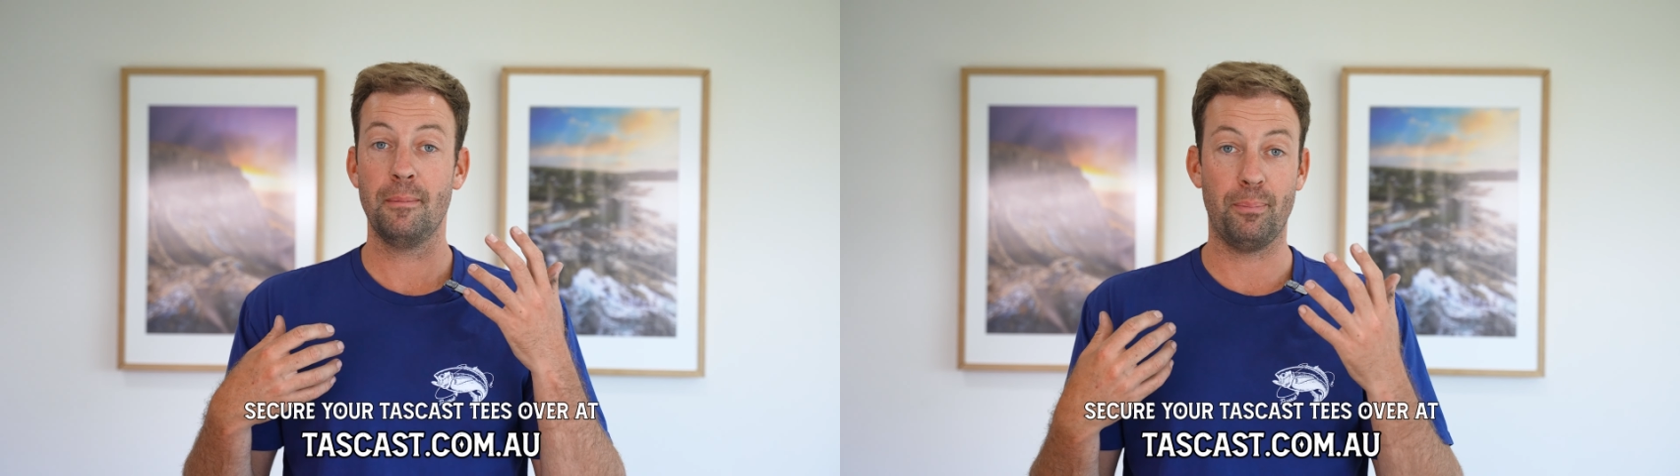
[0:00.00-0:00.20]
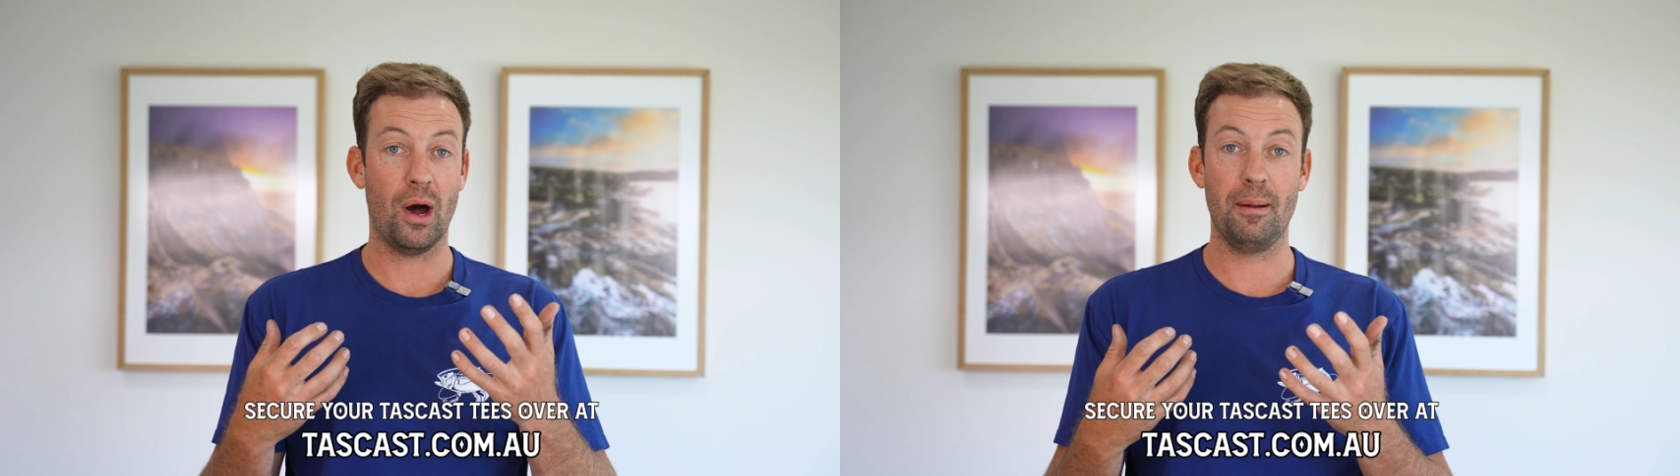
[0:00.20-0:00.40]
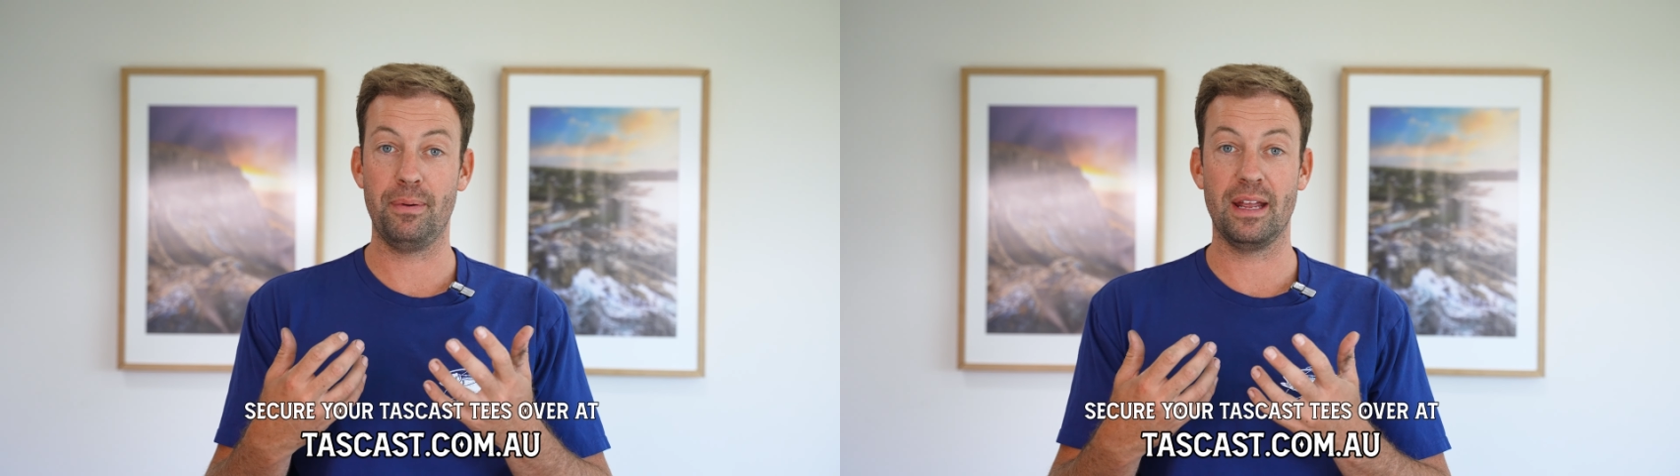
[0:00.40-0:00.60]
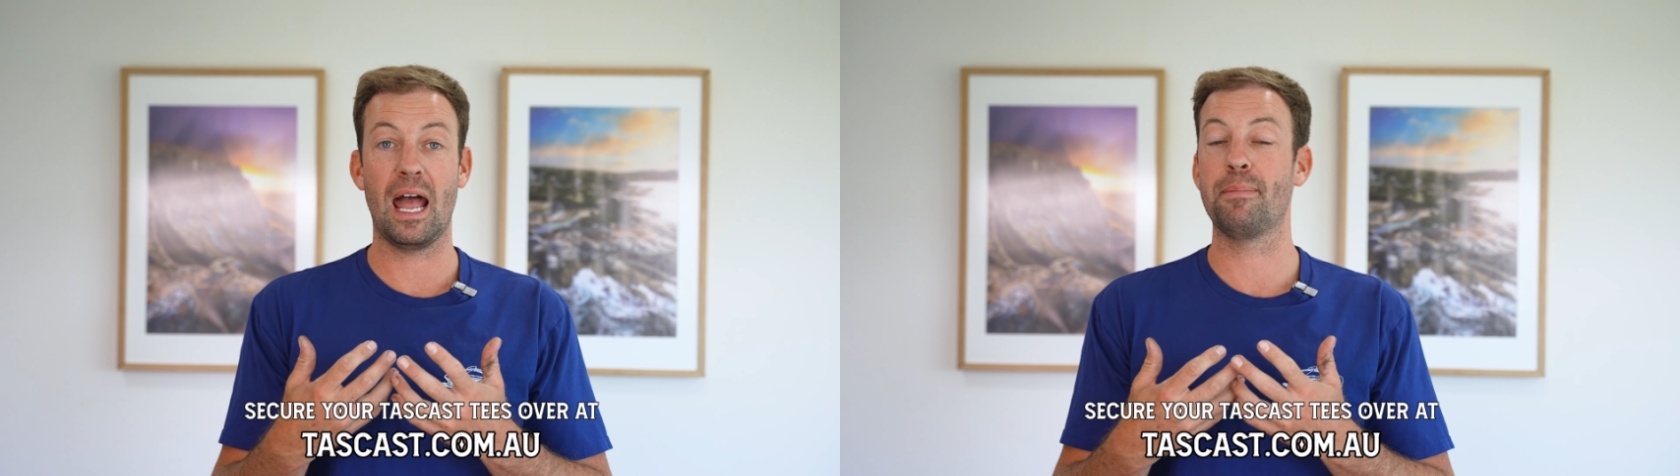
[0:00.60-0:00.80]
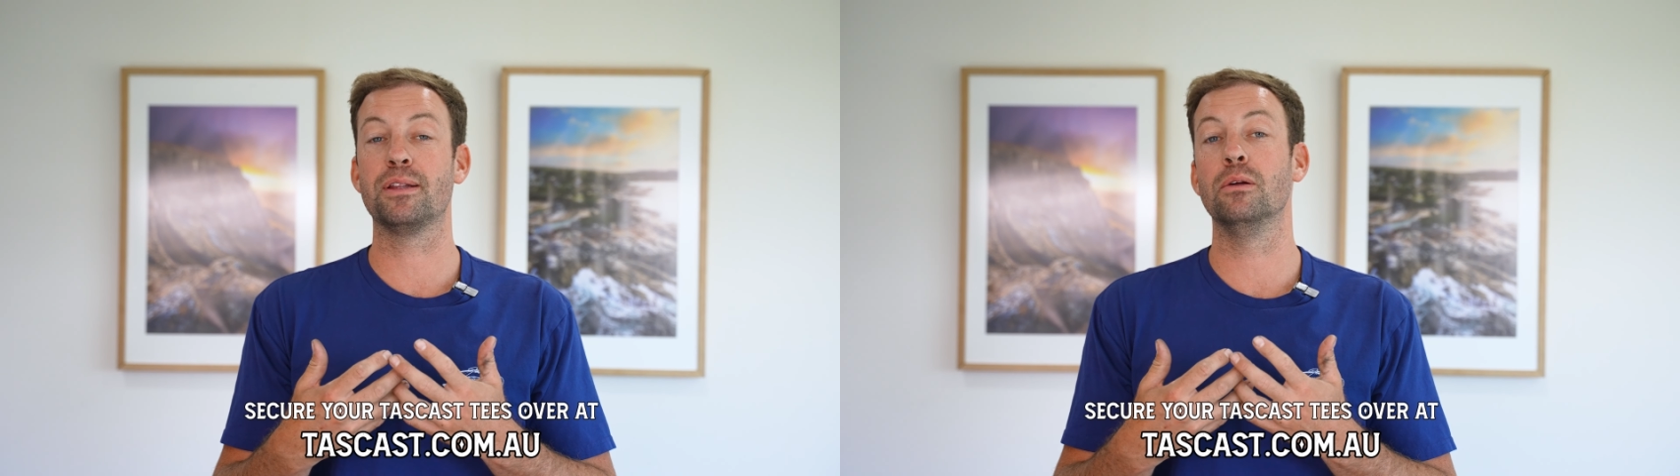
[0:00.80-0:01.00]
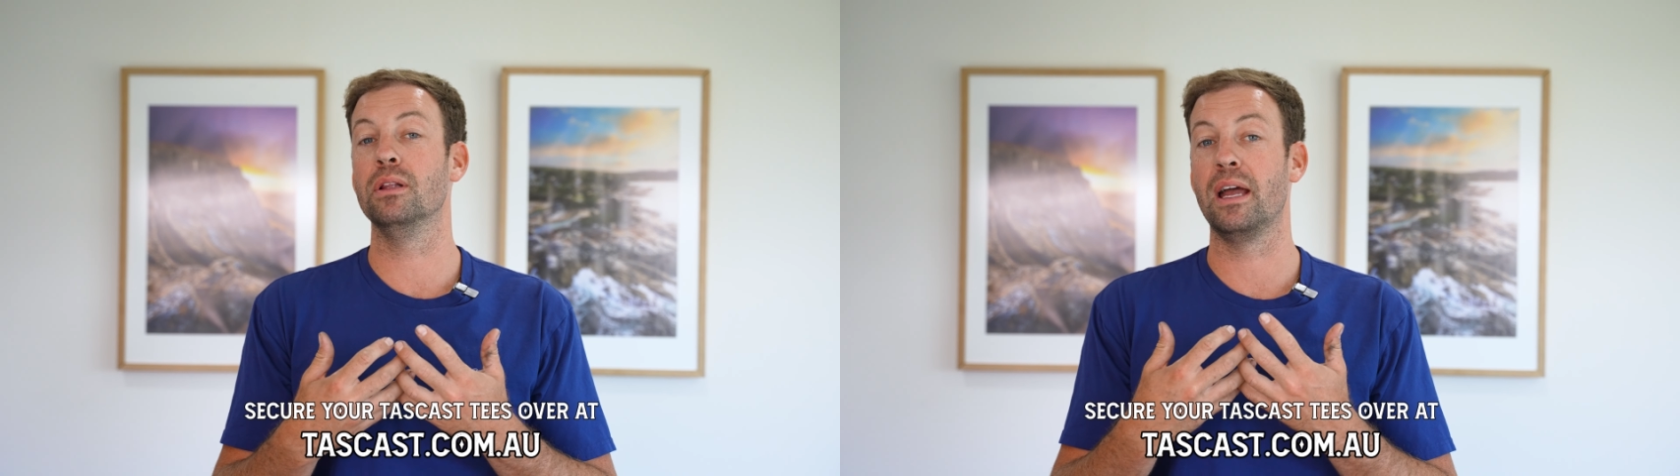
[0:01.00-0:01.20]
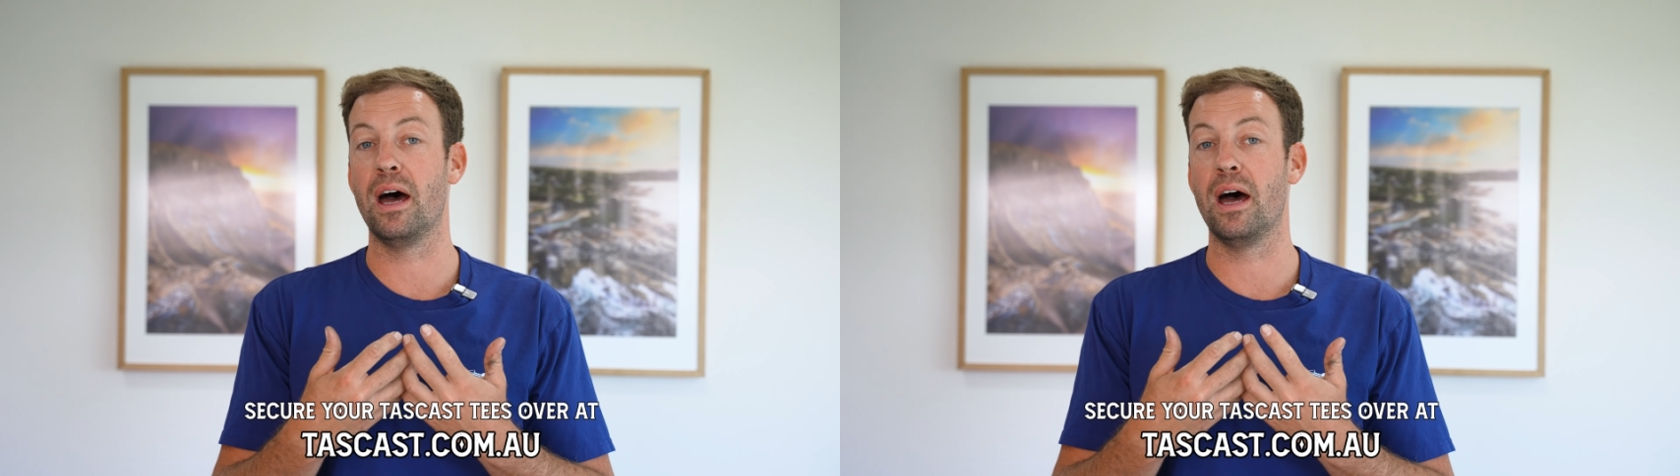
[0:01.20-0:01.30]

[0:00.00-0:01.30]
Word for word: bite being absolutely